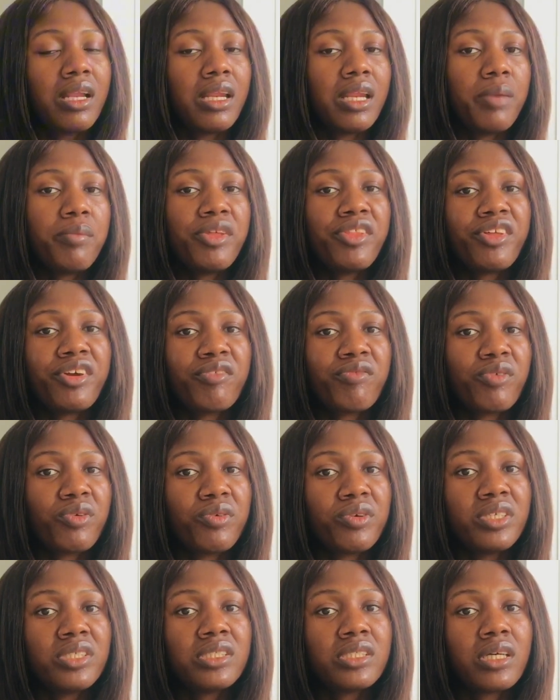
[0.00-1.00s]
Let me take,
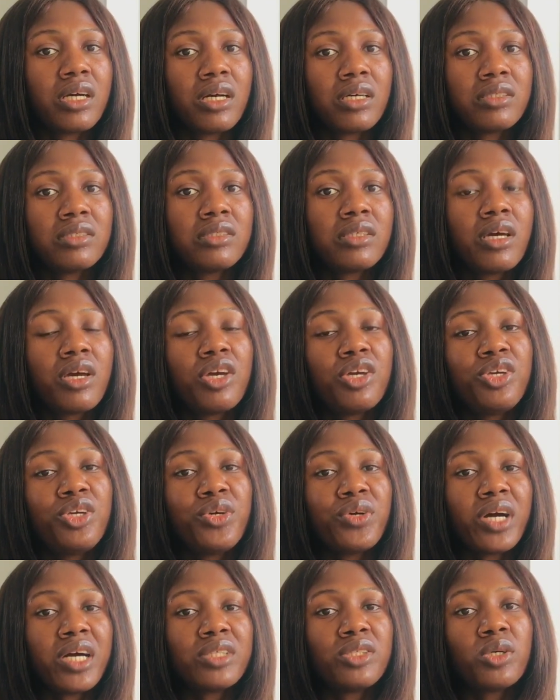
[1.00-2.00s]
for instance,
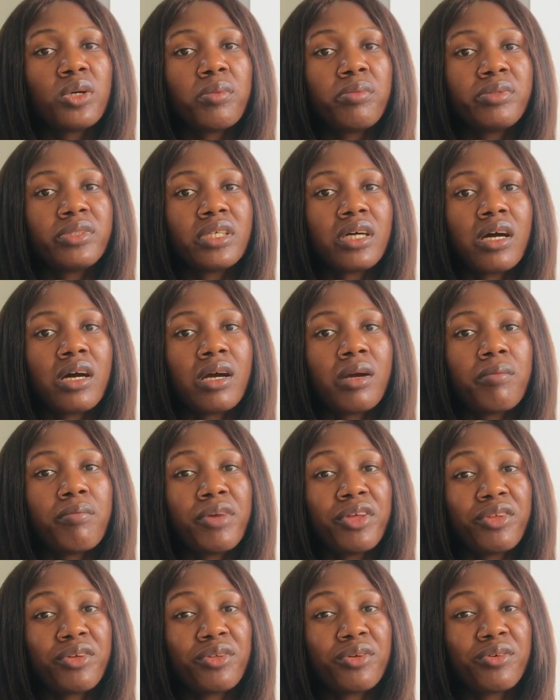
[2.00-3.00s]
you adopt a
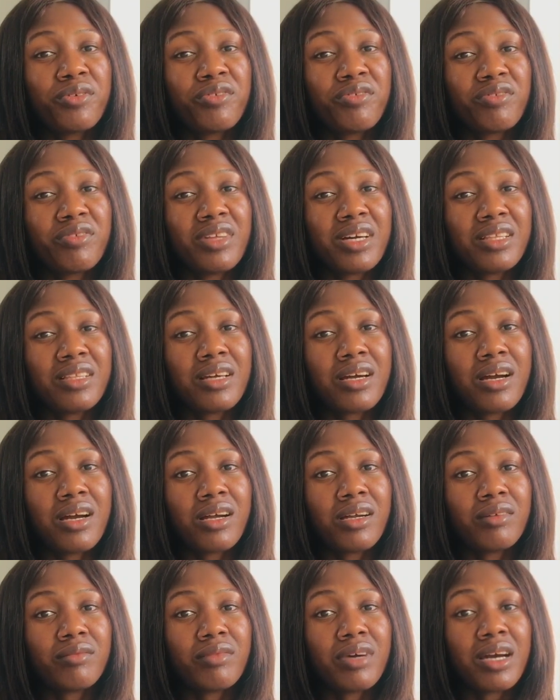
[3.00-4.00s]
method of
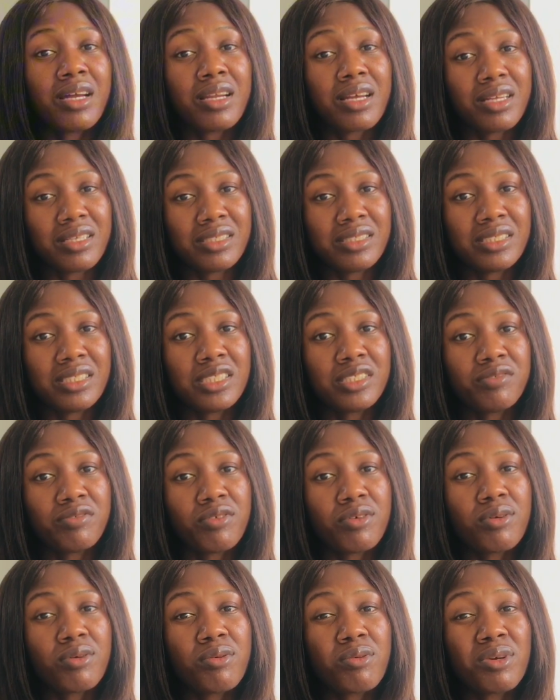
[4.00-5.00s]
data analysis
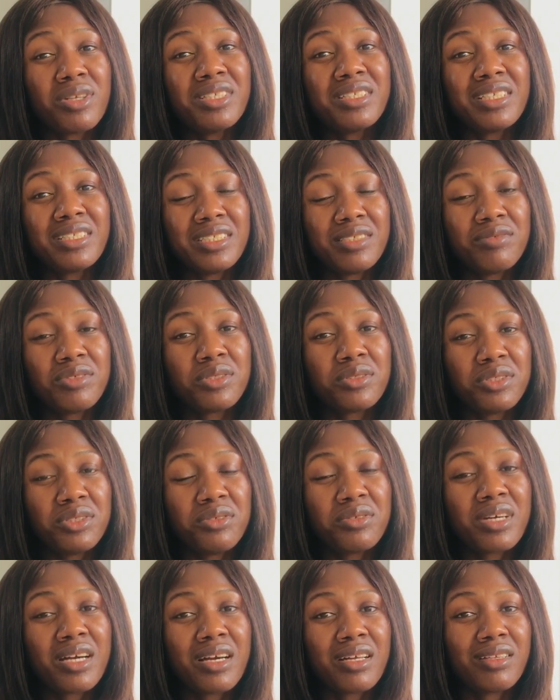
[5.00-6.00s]
for qualitative study.
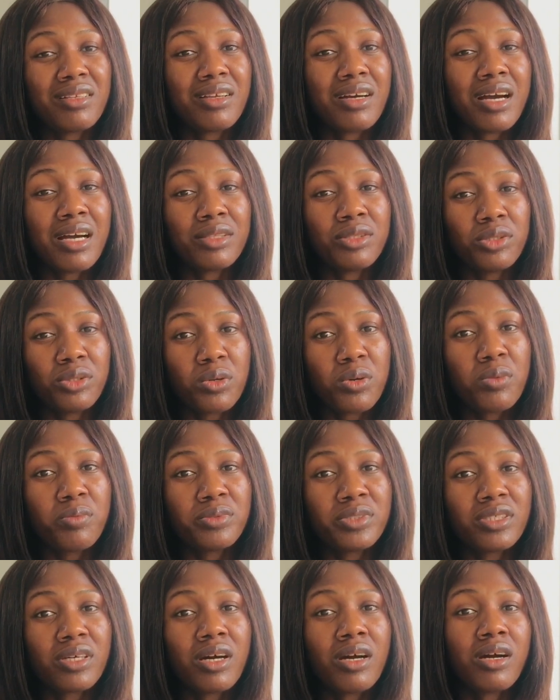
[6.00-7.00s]
You can
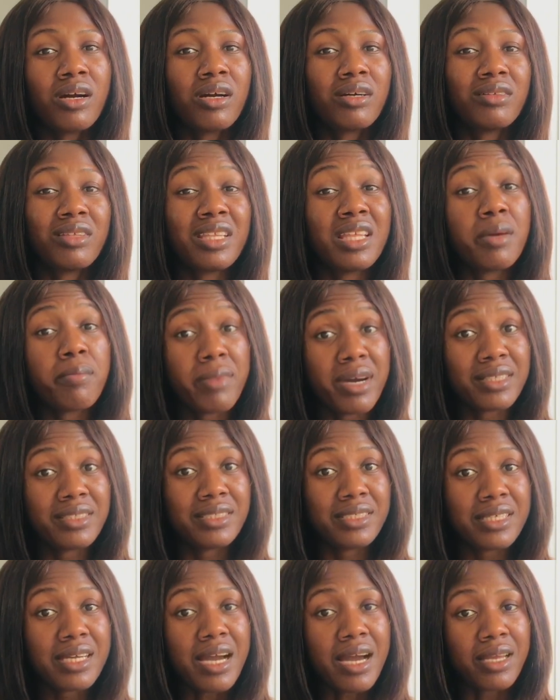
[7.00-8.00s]
adopt
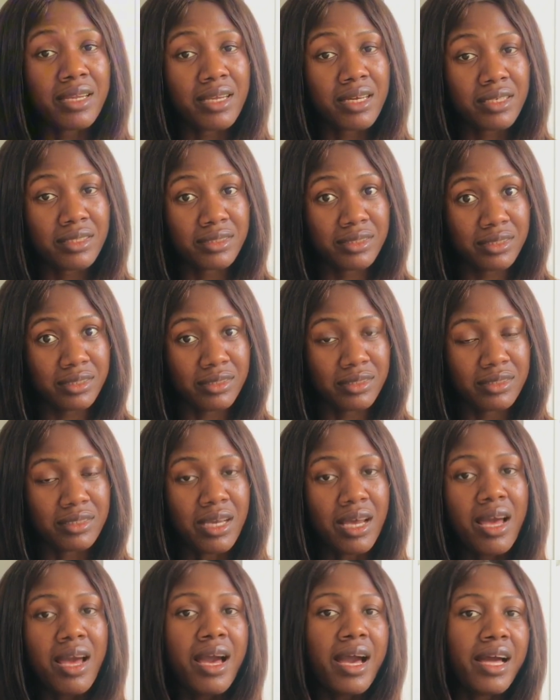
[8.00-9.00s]
thematic analysis.
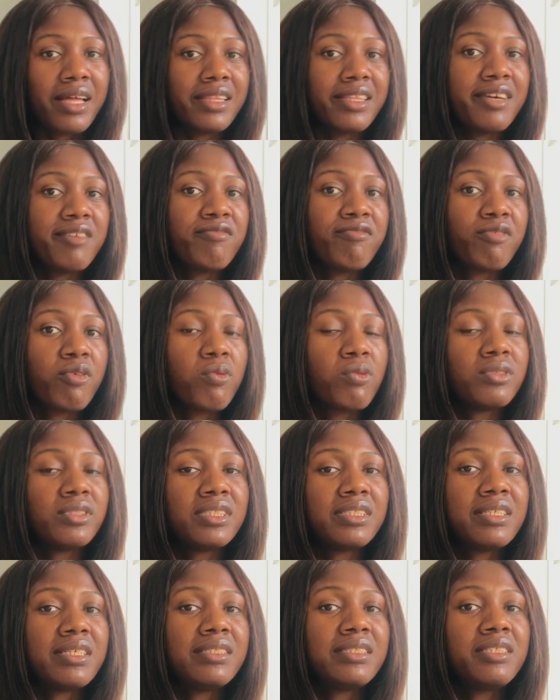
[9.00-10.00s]
And then for
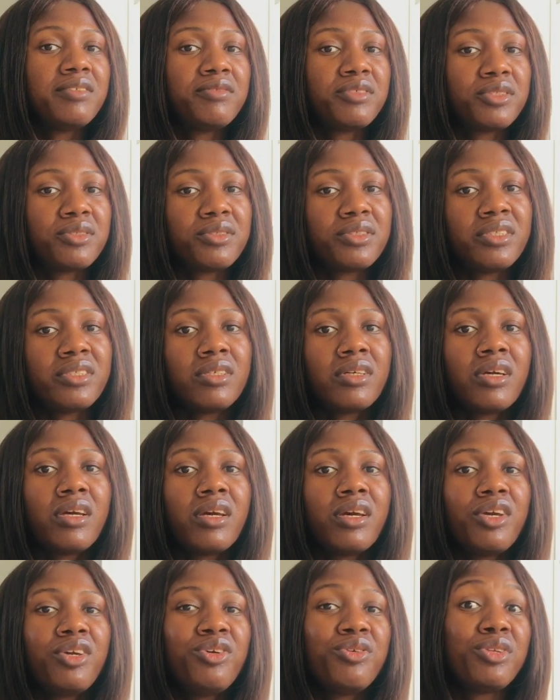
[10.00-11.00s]
quantitative study,
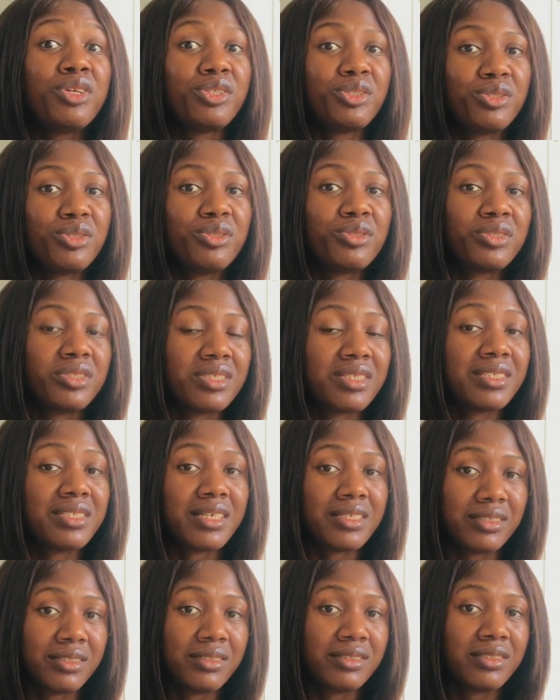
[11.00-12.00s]
you need to use the
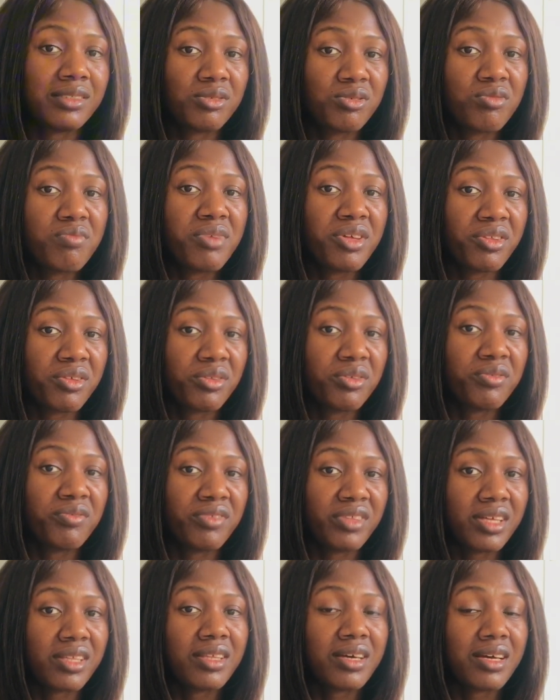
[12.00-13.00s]
statistical method of
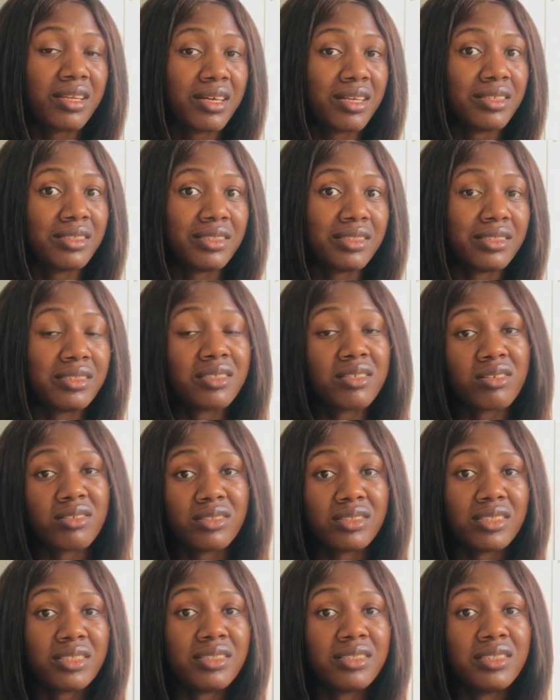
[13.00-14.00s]
data analysis
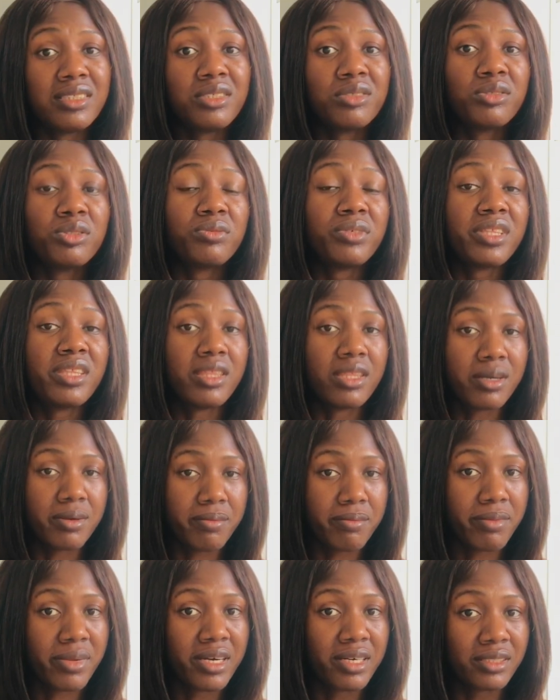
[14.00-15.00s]
because it deals with
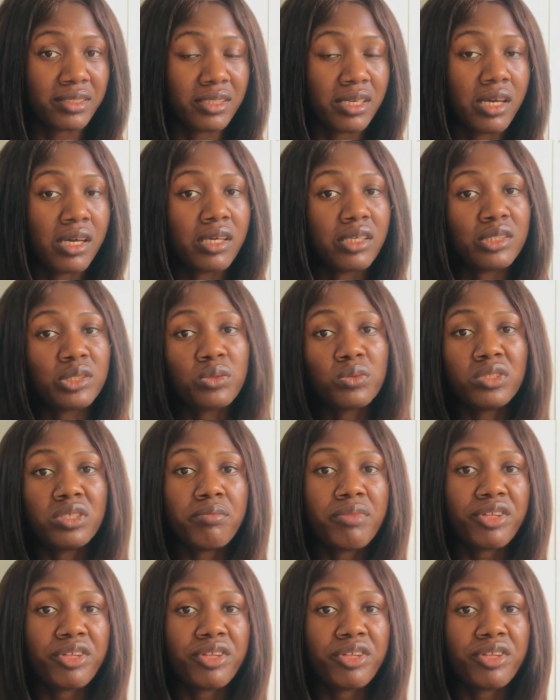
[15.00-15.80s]
numbers. So the